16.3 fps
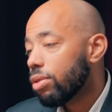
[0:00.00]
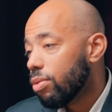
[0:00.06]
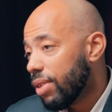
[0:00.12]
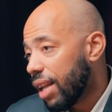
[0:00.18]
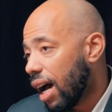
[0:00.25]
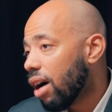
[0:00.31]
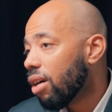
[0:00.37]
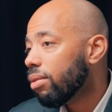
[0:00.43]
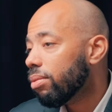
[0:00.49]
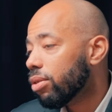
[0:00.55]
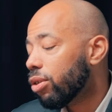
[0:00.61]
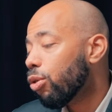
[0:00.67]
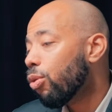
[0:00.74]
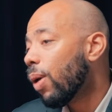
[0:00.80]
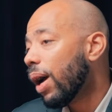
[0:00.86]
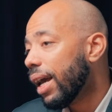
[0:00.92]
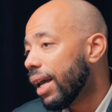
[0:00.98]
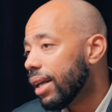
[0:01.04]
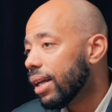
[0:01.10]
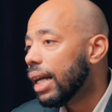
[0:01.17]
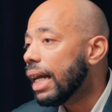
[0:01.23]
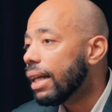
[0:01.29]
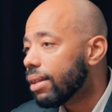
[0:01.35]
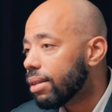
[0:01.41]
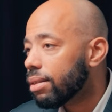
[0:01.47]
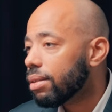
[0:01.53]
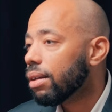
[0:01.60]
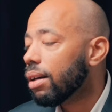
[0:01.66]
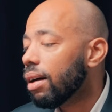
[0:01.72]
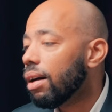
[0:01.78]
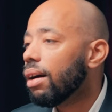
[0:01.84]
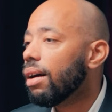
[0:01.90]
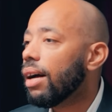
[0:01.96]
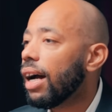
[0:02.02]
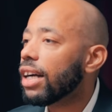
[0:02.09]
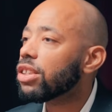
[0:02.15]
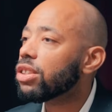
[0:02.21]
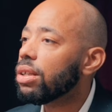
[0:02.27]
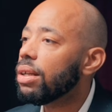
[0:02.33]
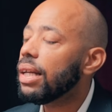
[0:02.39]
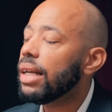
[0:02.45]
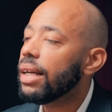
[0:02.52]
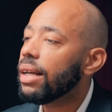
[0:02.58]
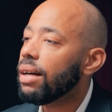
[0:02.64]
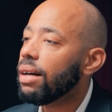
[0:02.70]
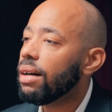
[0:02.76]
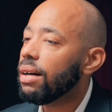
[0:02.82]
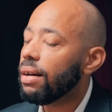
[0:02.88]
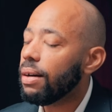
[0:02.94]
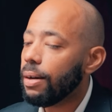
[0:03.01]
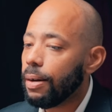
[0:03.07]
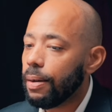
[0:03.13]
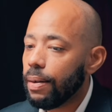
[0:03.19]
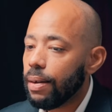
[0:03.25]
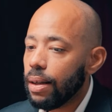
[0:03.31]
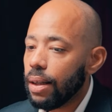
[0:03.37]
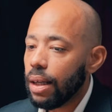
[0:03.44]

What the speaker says: now the way it's actually, the